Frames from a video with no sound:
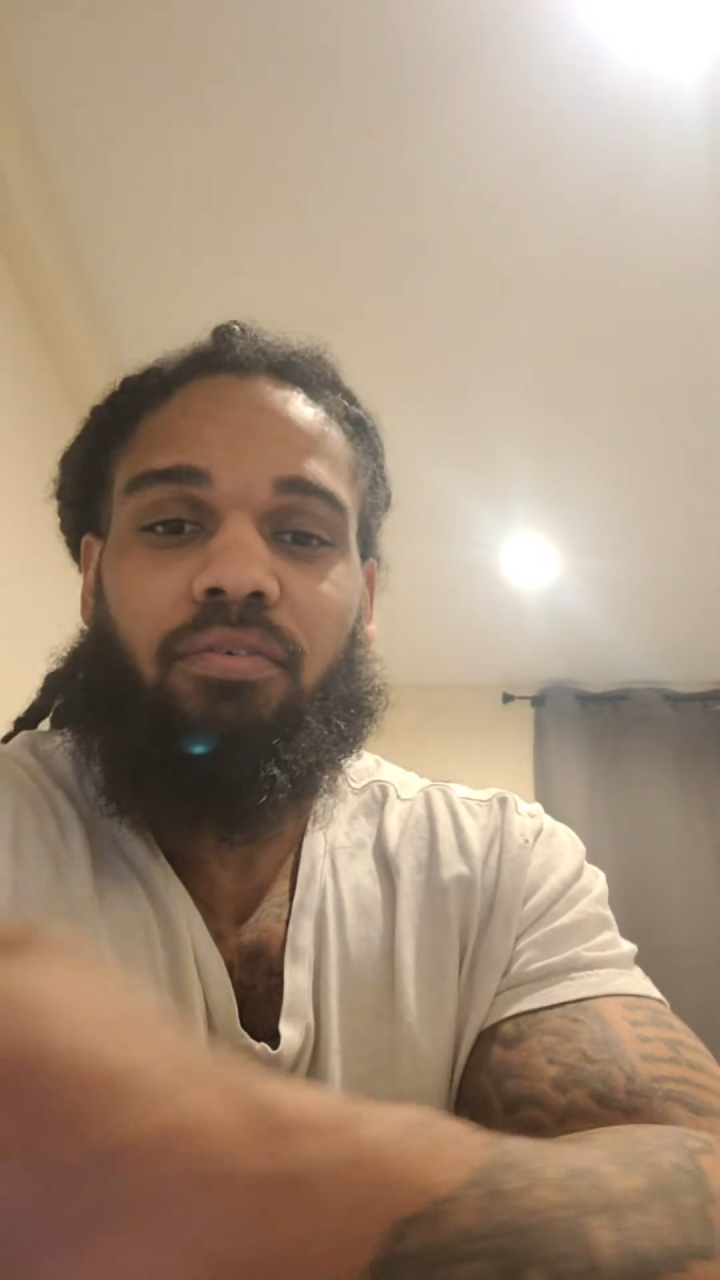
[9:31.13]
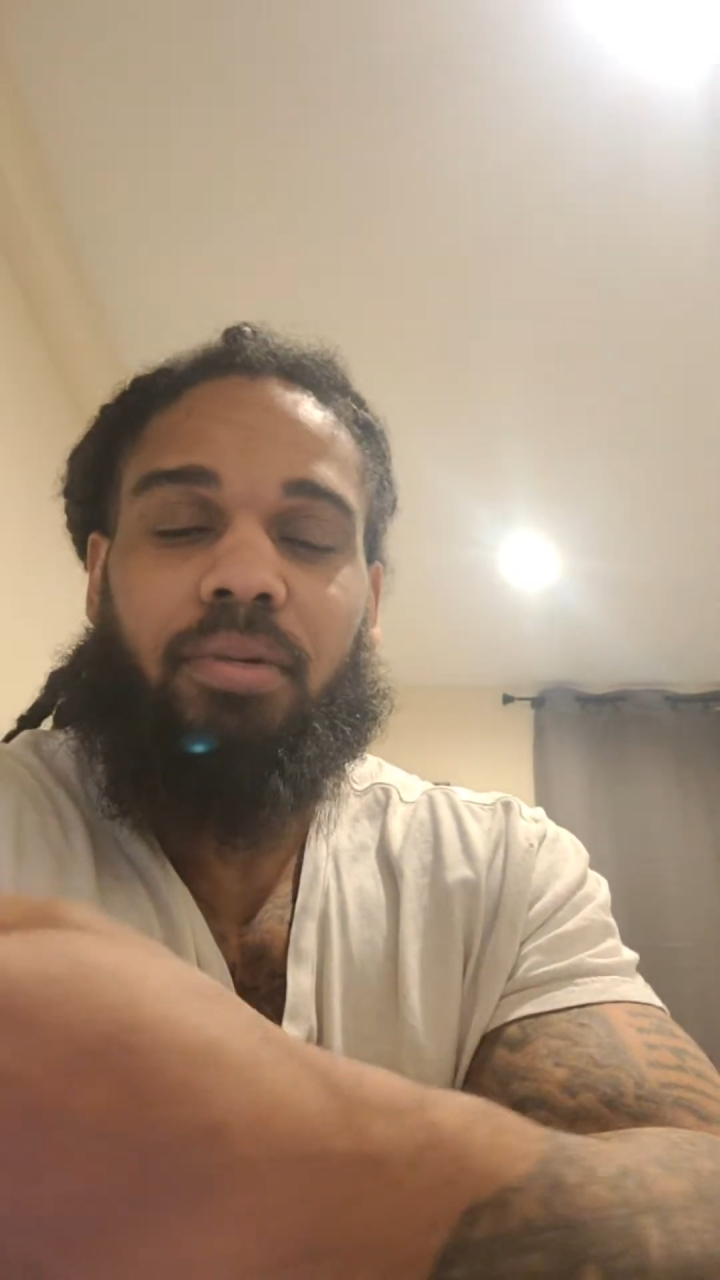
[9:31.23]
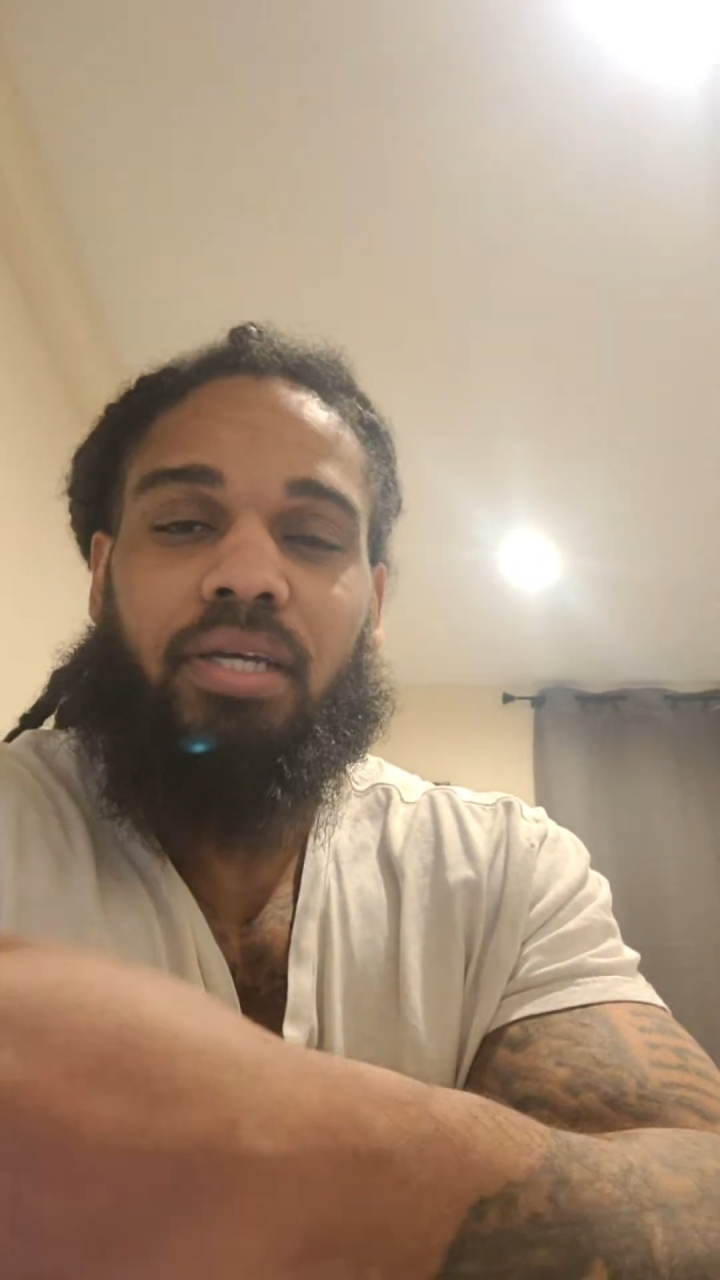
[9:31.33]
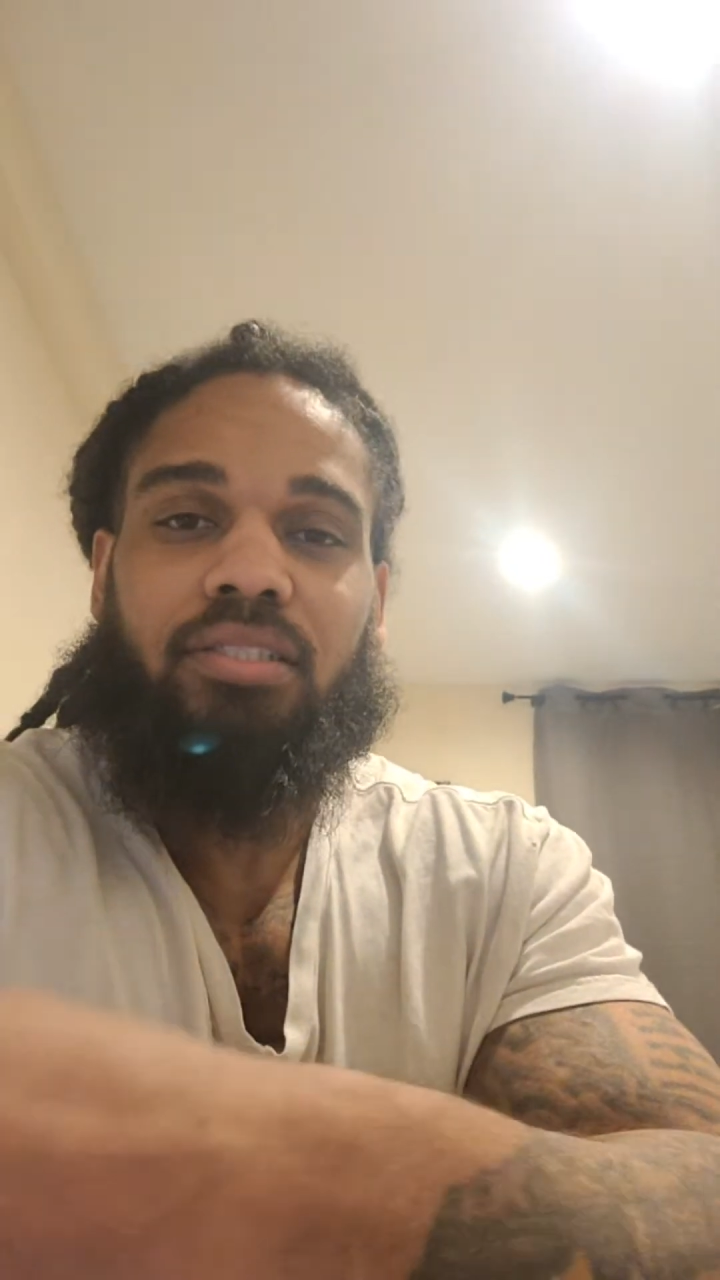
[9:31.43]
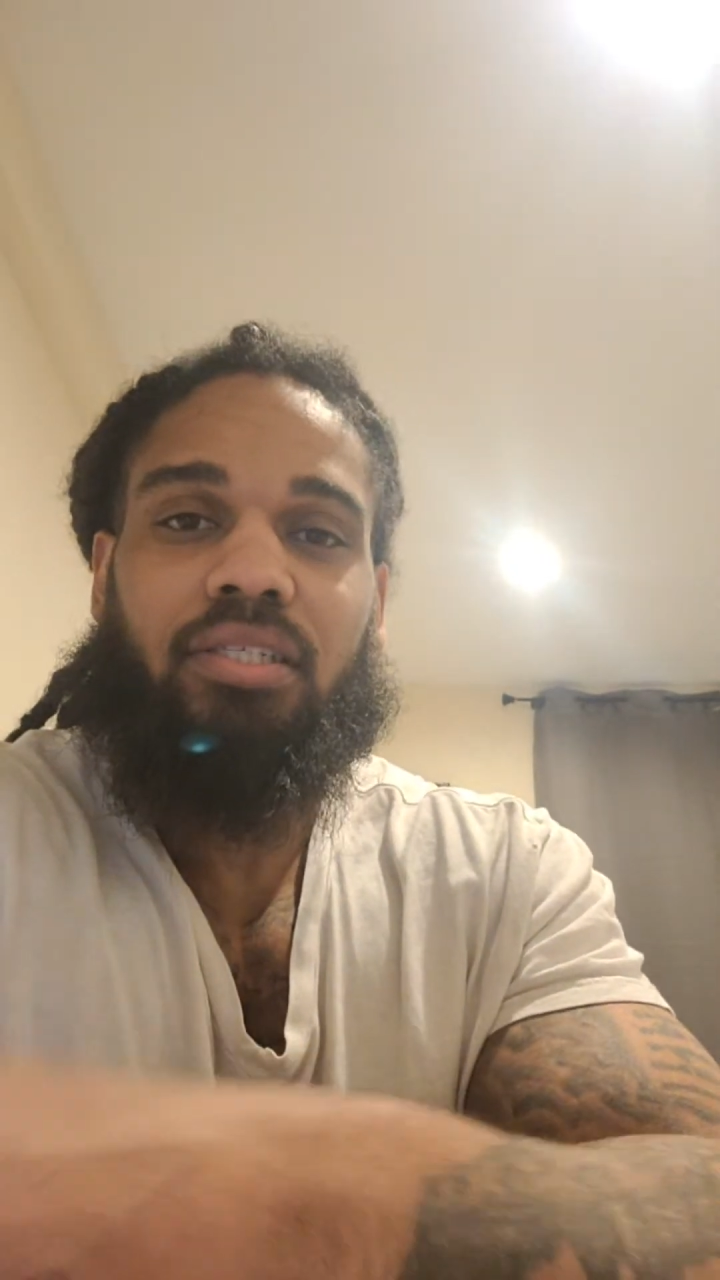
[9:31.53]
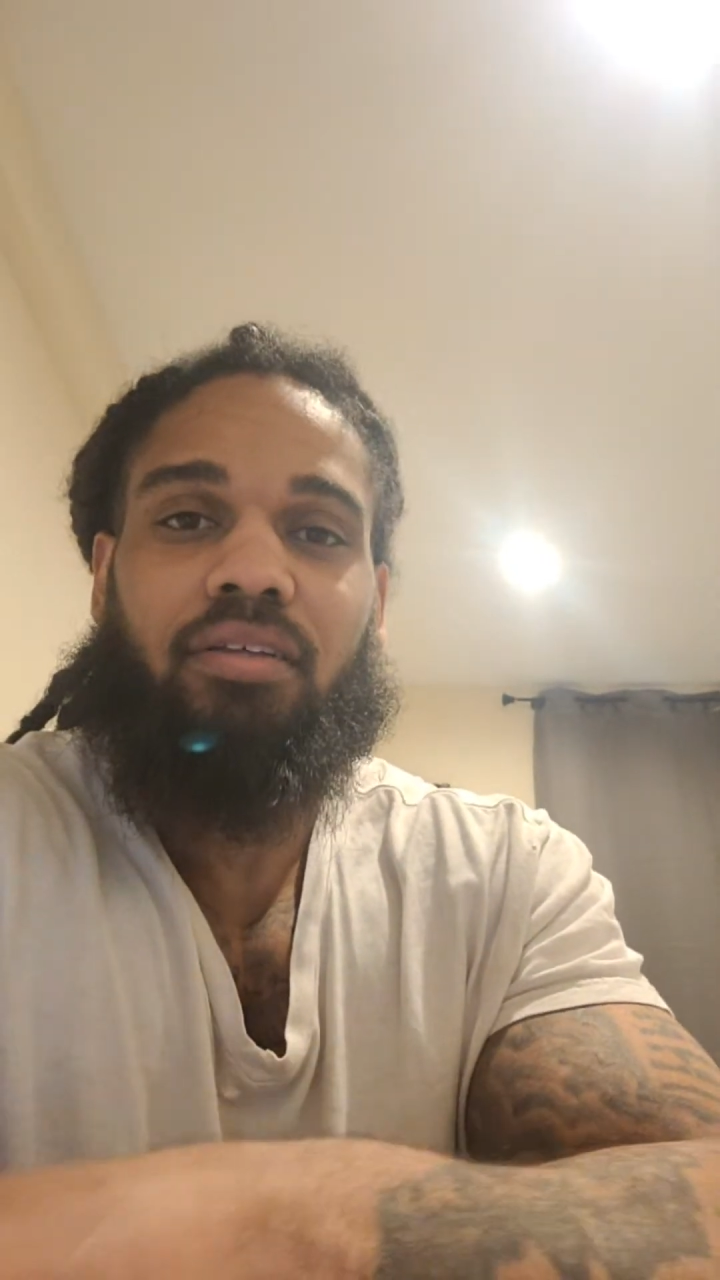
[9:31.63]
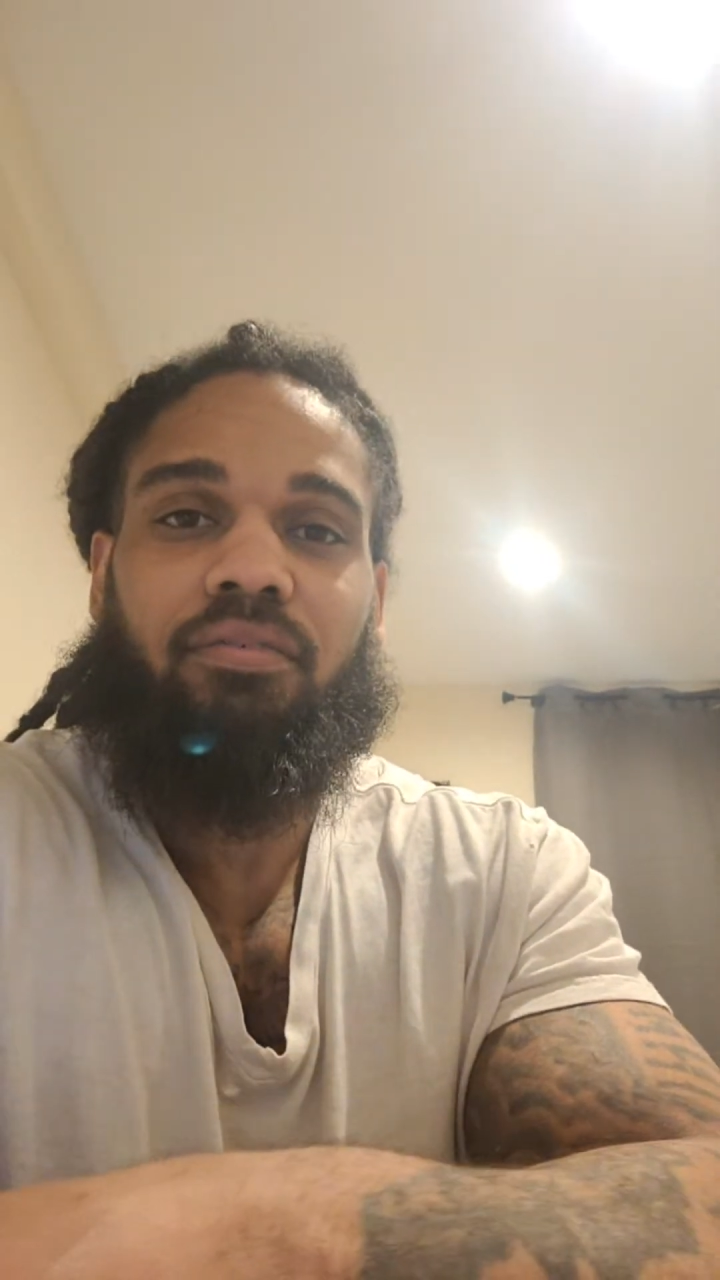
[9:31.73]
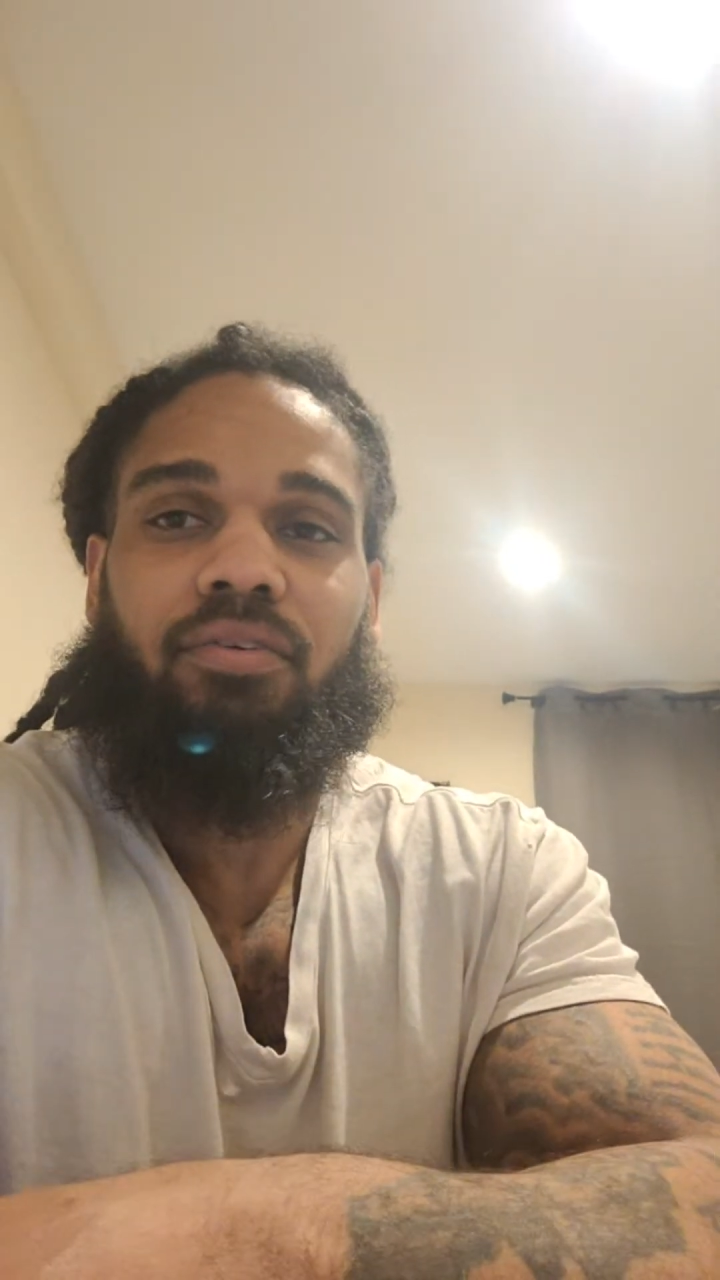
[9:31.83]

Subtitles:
myself,